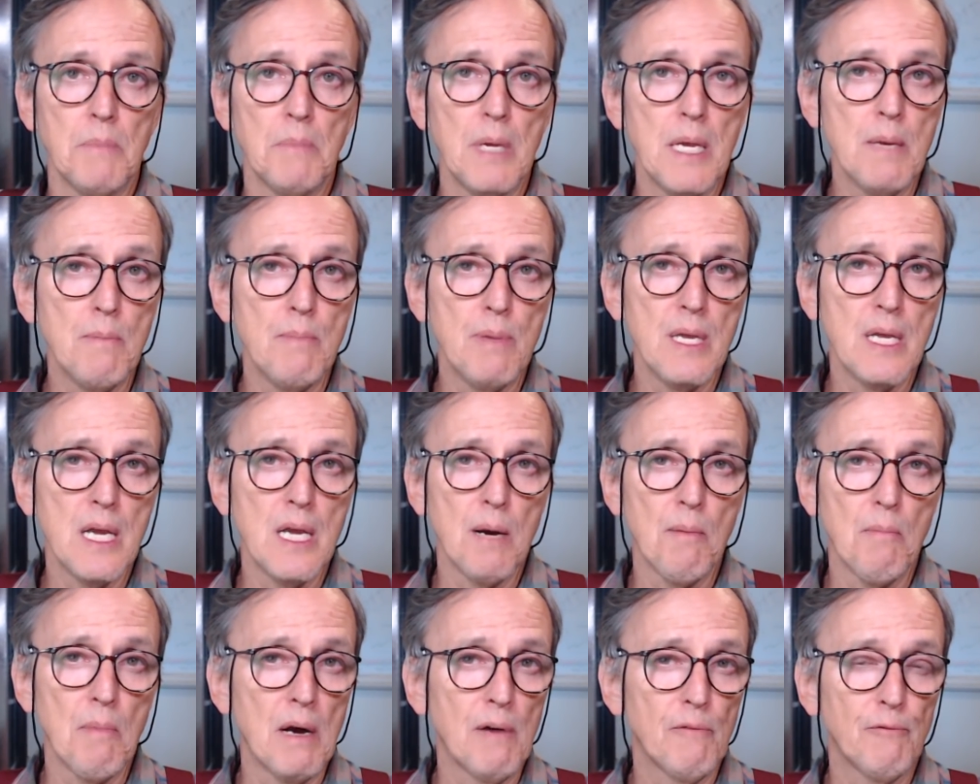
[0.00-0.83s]

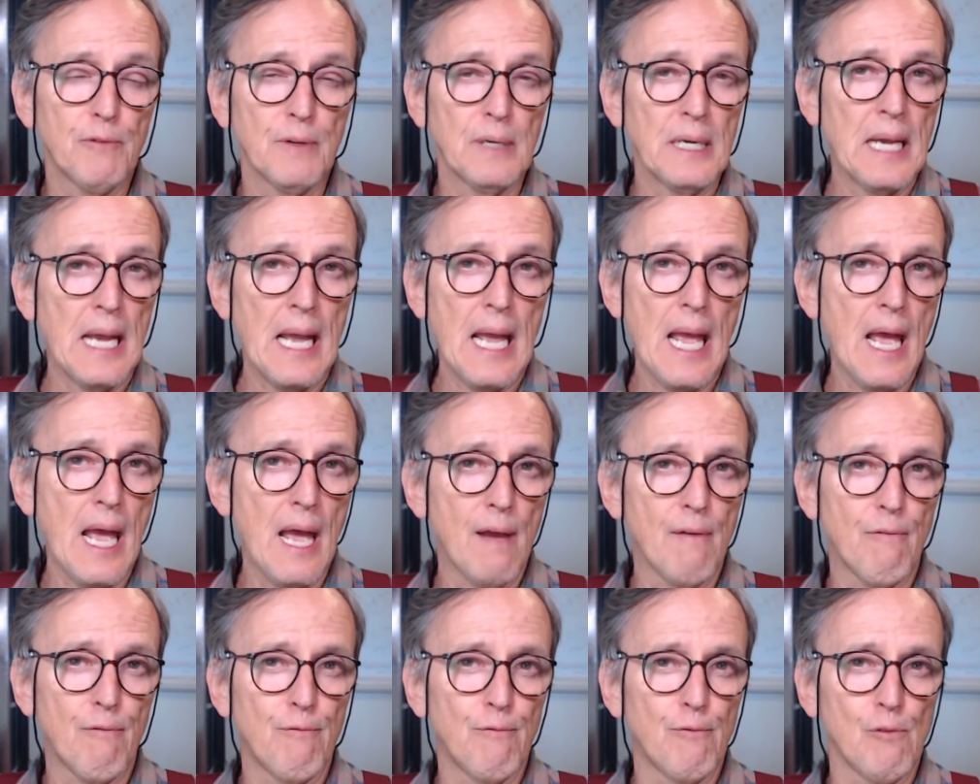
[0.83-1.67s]
maybe a month and a
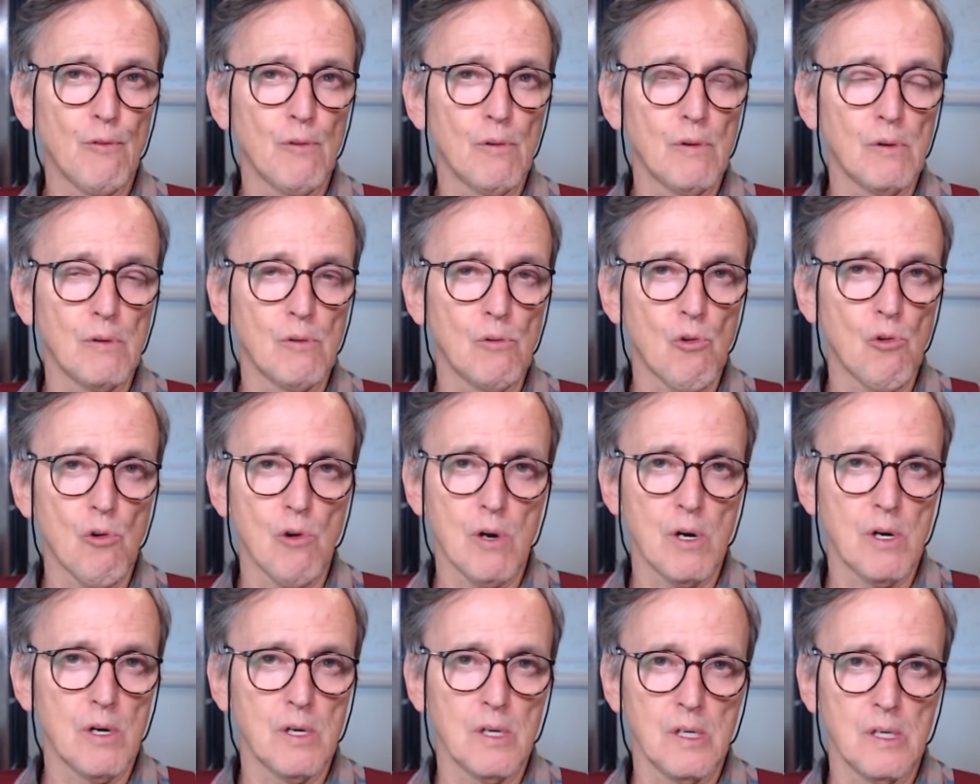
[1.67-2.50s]
half
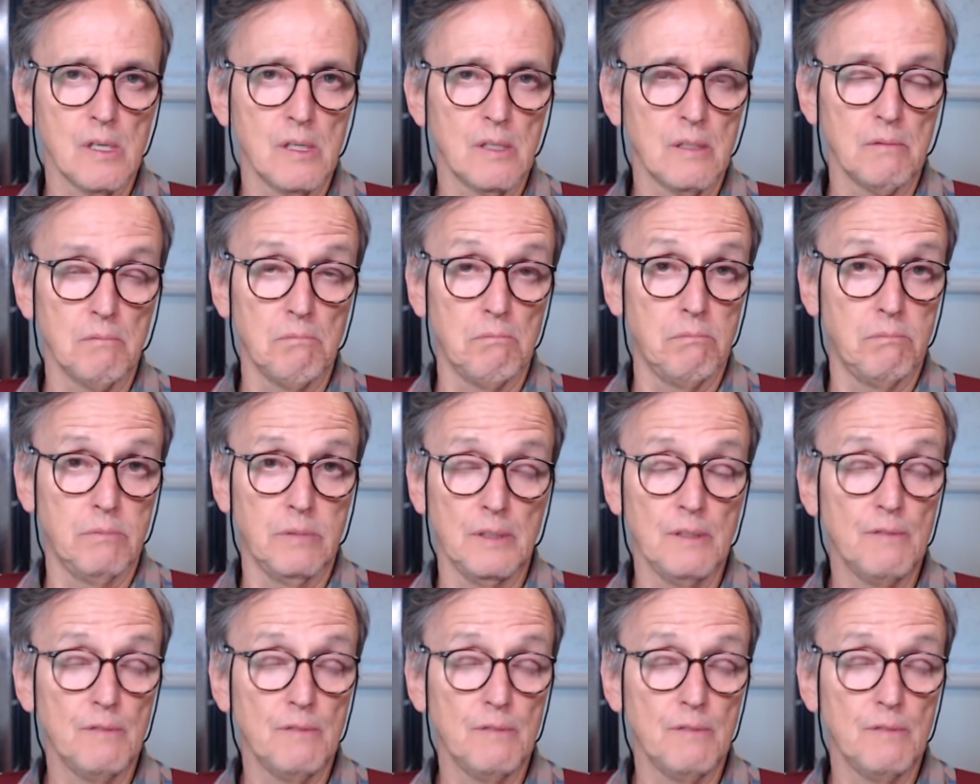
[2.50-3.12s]
or